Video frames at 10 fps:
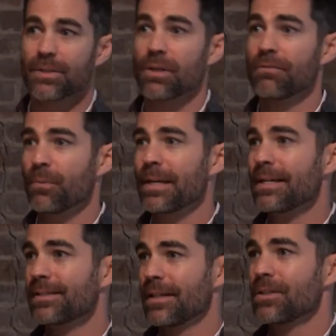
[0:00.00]
it's like, so if we
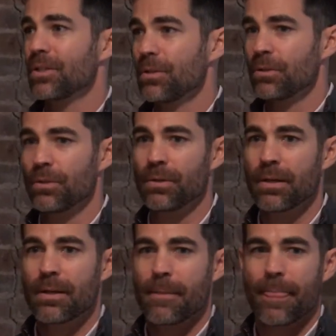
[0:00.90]
had said to
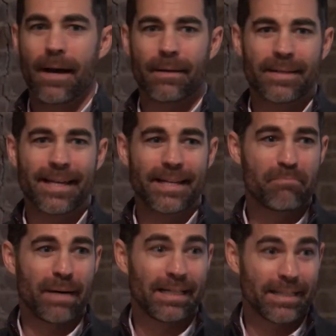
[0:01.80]
you, get
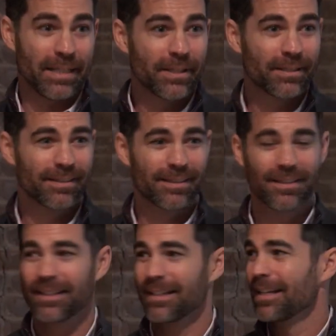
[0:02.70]
embodied,
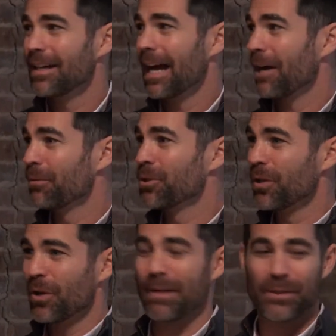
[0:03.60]
how would
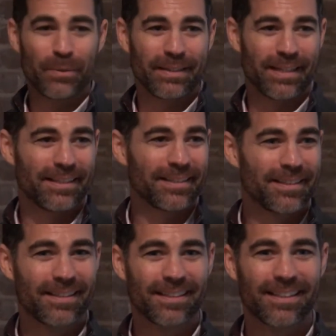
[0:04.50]
you go about doing that?
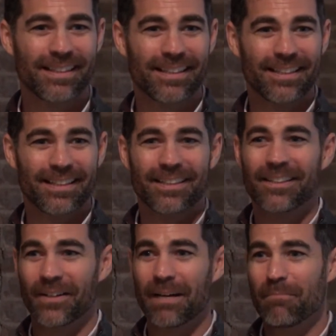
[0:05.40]

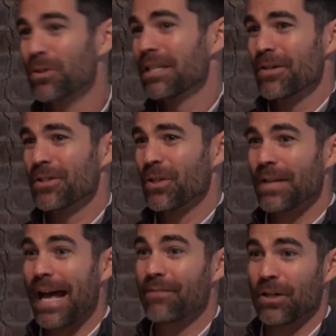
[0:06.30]
Right? Most of us
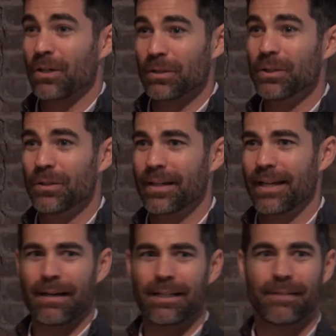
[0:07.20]
don't have a clue.
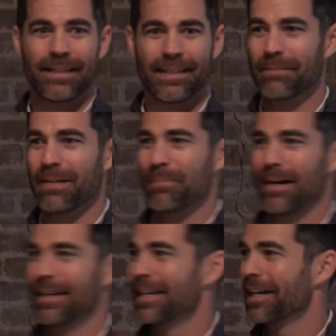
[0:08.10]
Okay, how do I get in my
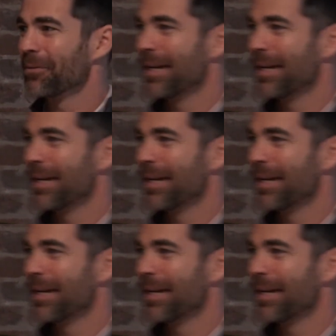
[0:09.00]
body?